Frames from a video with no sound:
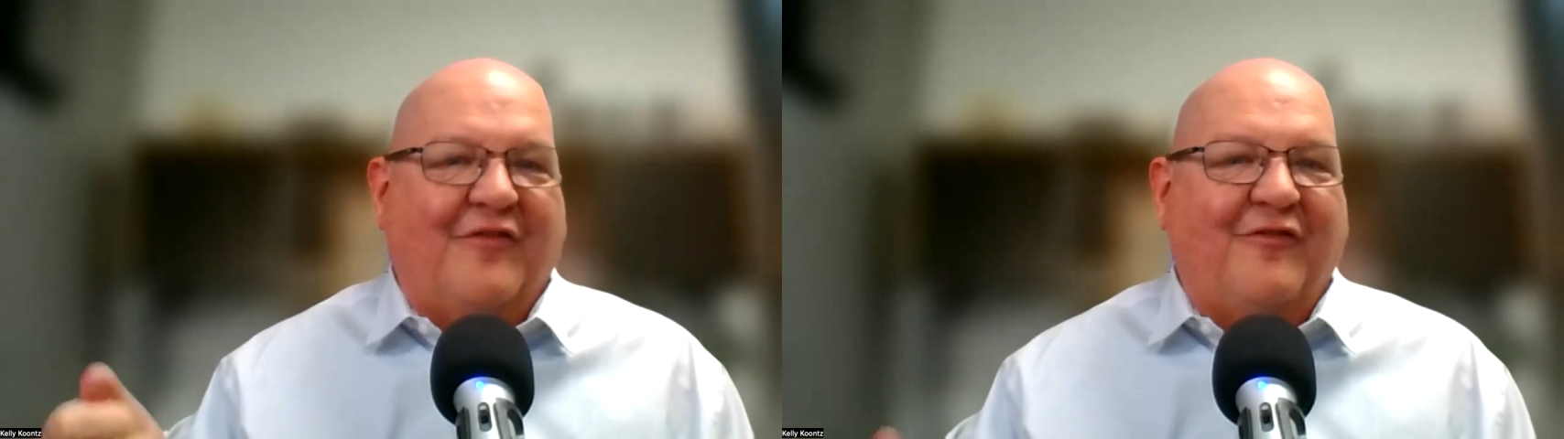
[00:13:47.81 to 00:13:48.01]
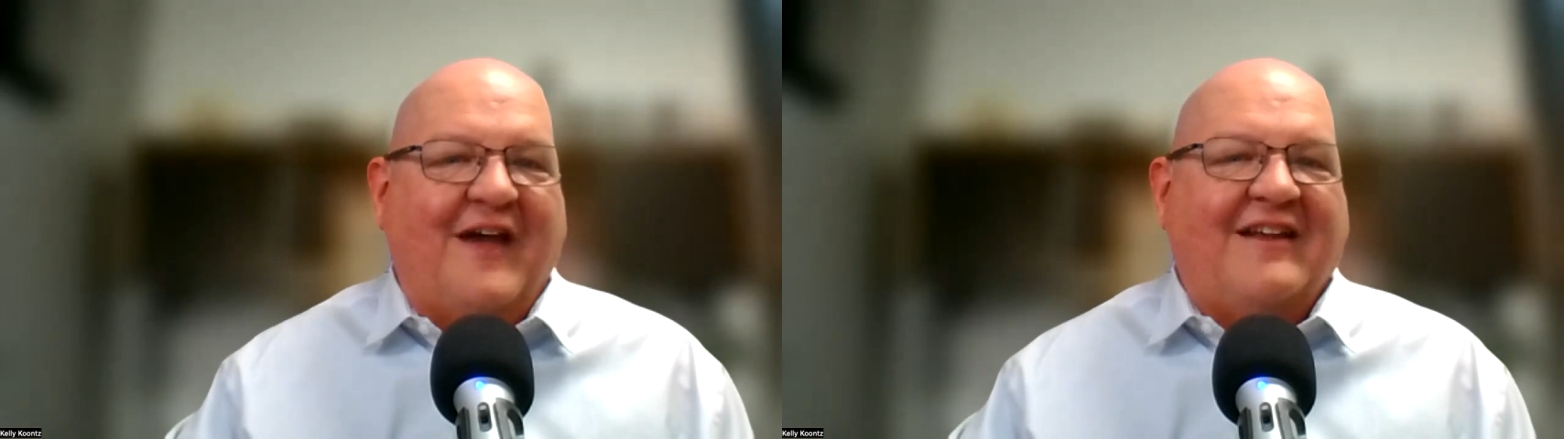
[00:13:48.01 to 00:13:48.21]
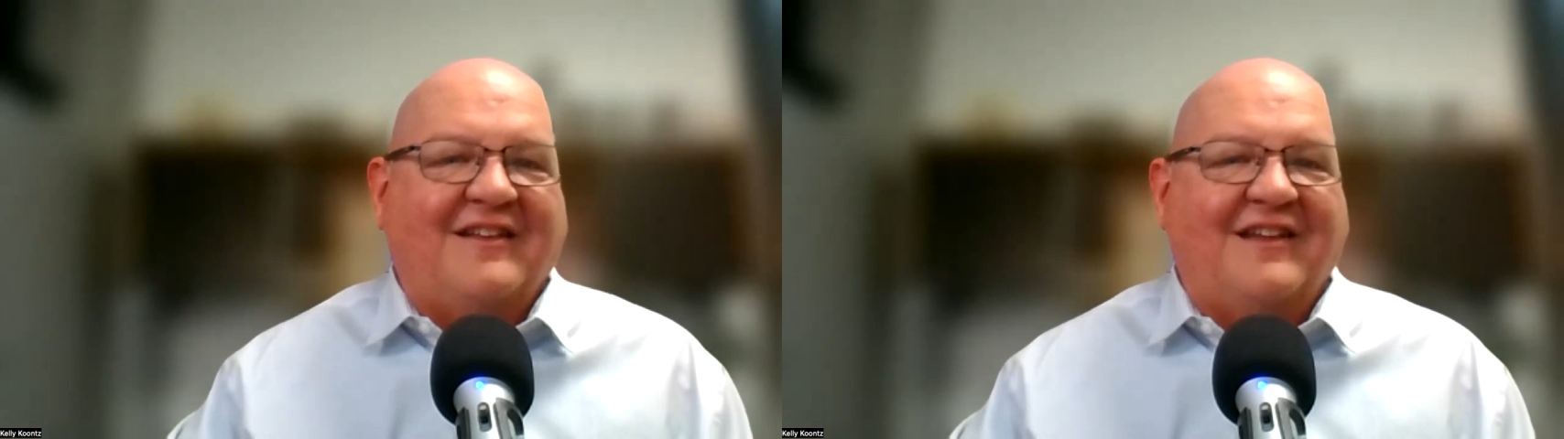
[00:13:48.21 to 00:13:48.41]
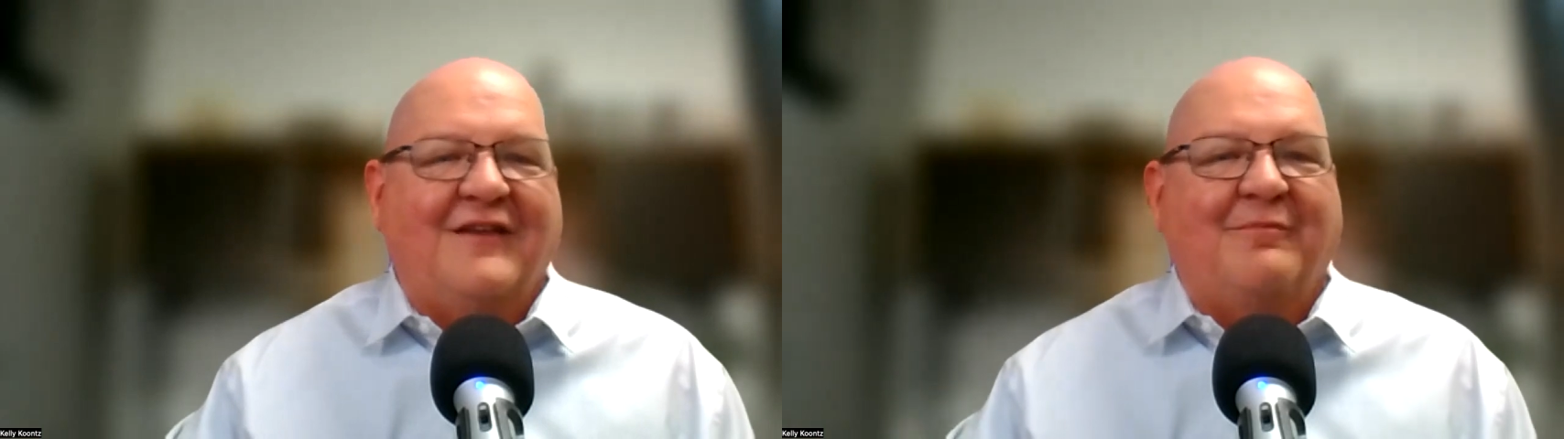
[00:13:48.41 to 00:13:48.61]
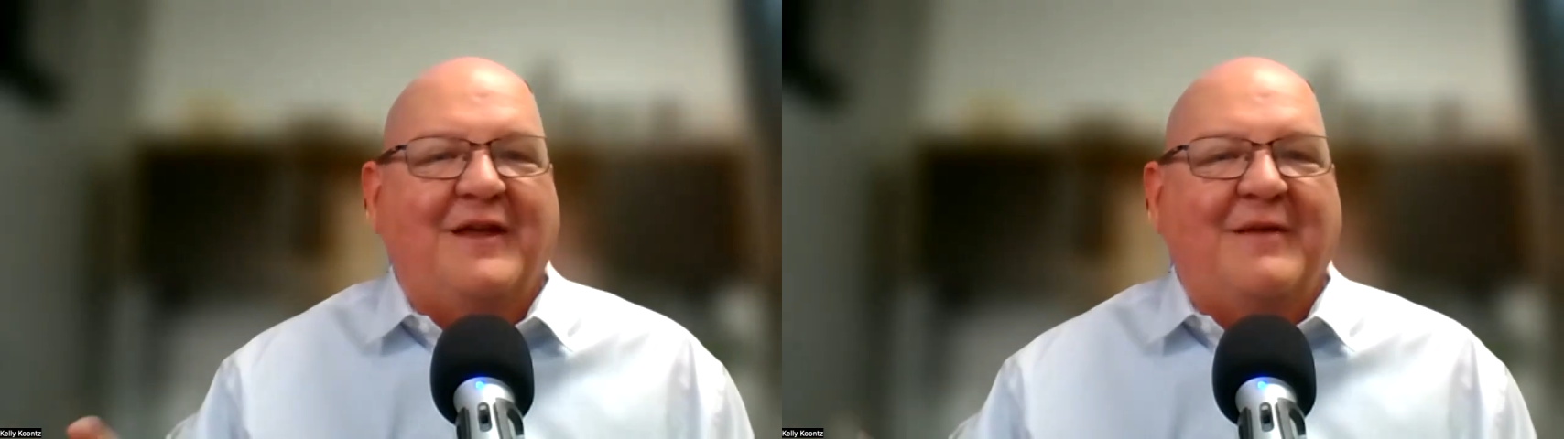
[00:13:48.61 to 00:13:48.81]

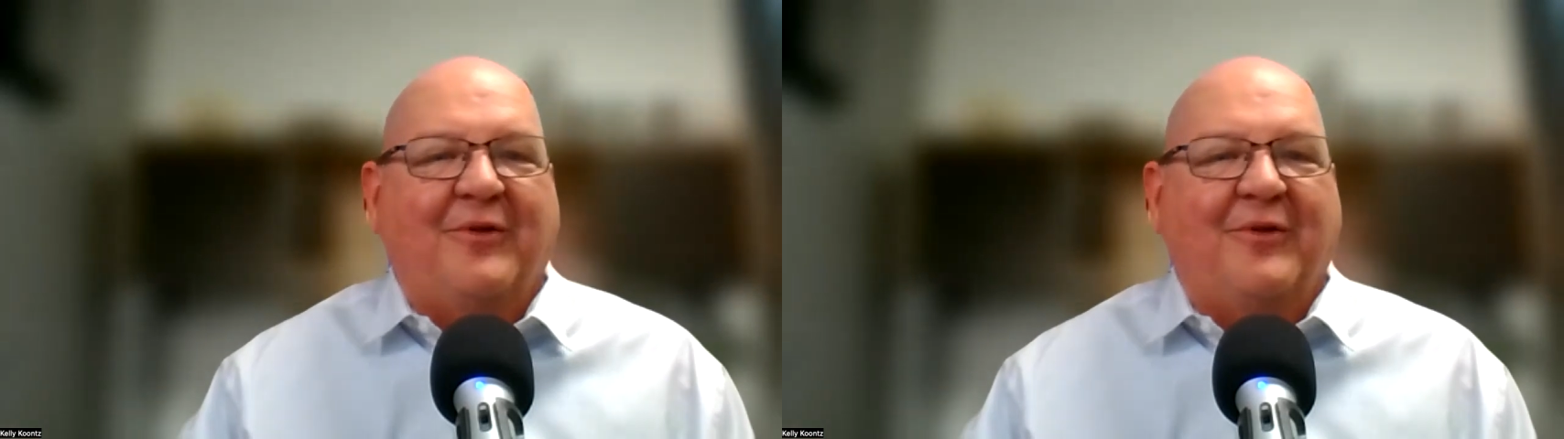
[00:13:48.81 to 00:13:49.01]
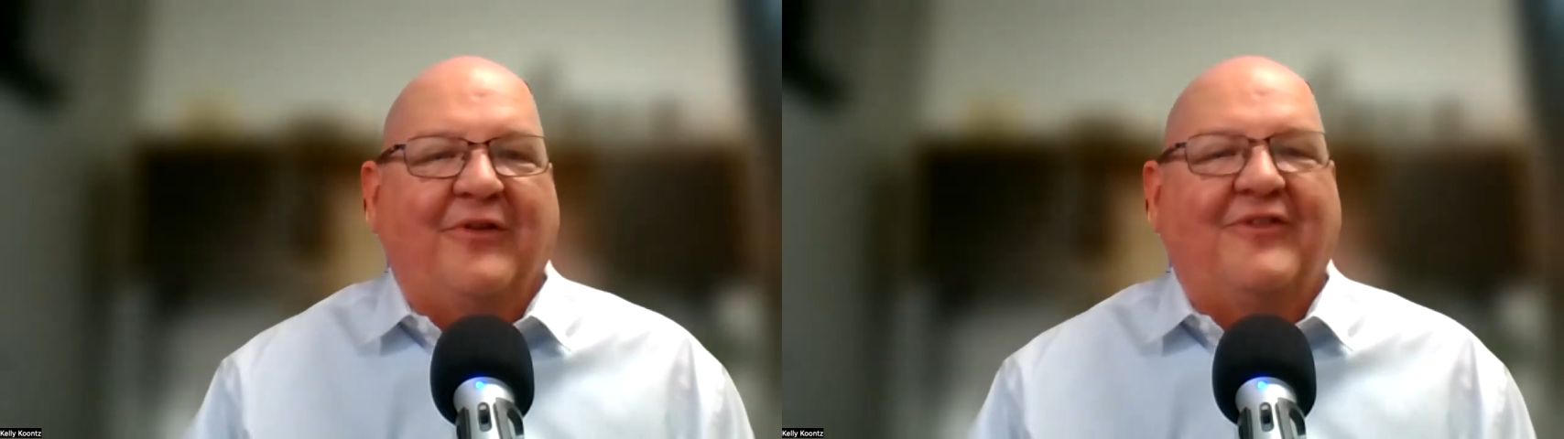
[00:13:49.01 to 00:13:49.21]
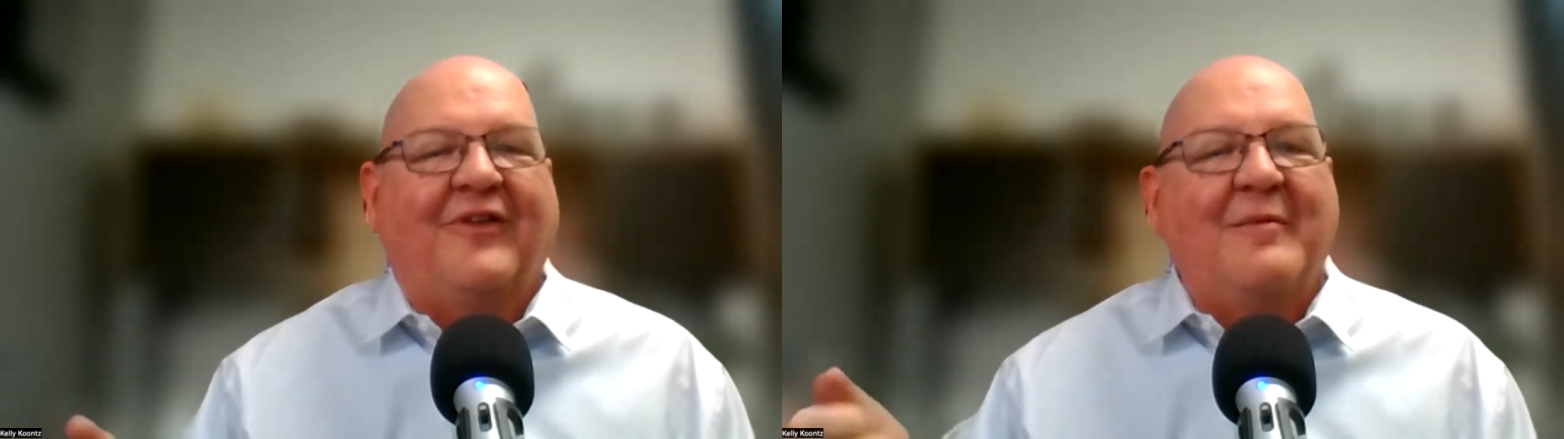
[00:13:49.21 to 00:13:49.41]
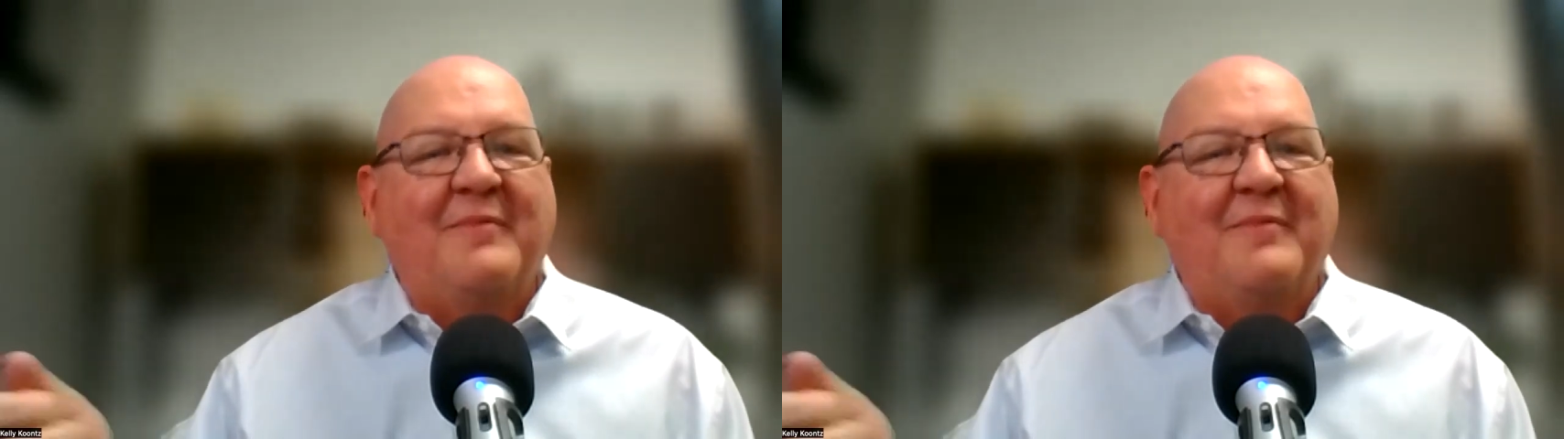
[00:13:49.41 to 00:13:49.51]
affecting people's